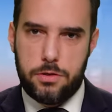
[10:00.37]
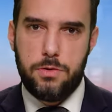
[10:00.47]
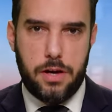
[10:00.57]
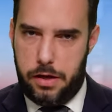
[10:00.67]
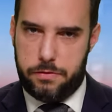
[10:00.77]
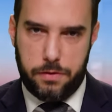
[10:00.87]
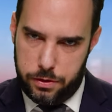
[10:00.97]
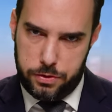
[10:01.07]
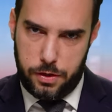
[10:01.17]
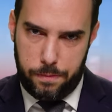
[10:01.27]
too
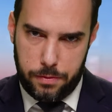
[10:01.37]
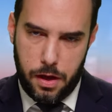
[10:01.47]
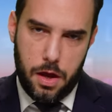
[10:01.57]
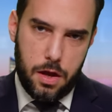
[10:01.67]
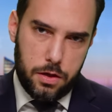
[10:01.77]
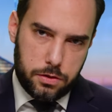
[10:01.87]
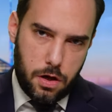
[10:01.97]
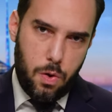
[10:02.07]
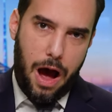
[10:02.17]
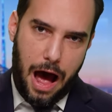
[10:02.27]
controversial.
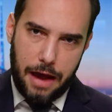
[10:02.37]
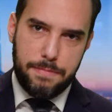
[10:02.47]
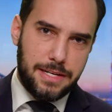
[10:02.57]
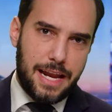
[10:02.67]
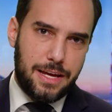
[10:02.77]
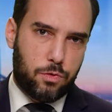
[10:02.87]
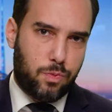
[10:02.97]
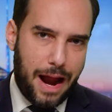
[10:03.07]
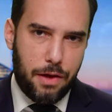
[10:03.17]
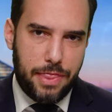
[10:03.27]
So I've been getting
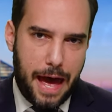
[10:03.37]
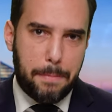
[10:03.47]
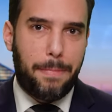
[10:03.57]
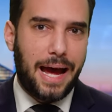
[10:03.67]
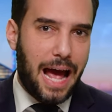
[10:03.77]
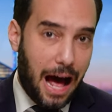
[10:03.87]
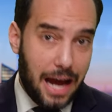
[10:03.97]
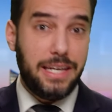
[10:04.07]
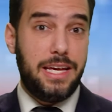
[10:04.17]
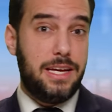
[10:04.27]
around that by
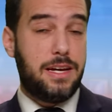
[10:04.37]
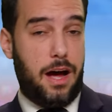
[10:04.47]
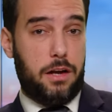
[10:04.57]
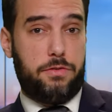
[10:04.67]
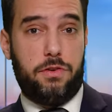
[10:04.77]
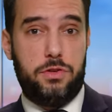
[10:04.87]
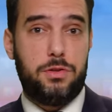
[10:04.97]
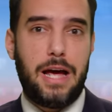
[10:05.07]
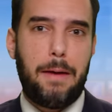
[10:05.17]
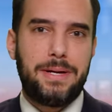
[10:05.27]
hiding controversial
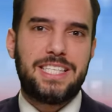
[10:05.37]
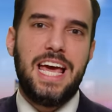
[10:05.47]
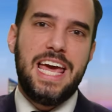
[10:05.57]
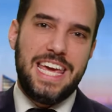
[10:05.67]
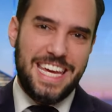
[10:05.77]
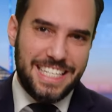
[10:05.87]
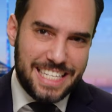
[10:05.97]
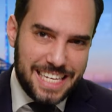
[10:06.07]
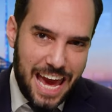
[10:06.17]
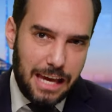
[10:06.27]
topics
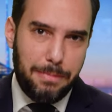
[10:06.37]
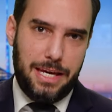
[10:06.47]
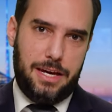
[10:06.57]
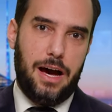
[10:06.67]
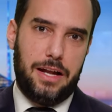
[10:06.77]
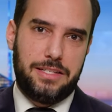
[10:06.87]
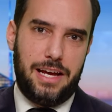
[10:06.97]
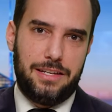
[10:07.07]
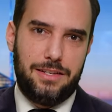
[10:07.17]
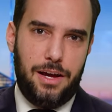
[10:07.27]
in gaming
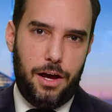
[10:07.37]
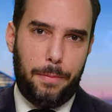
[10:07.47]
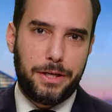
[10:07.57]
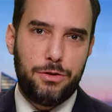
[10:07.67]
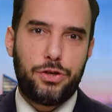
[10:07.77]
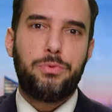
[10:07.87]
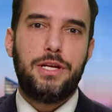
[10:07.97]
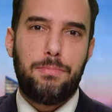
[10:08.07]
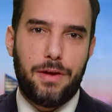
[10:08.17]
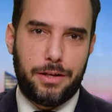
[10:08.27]
content on my new show,
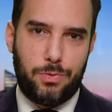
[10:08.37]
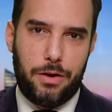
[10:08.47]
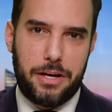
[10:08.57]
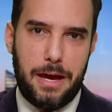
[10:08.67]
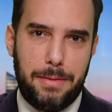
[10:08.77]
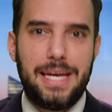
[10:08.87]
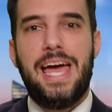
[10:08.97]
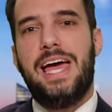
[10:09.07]
Deep Thoughts While Gaming.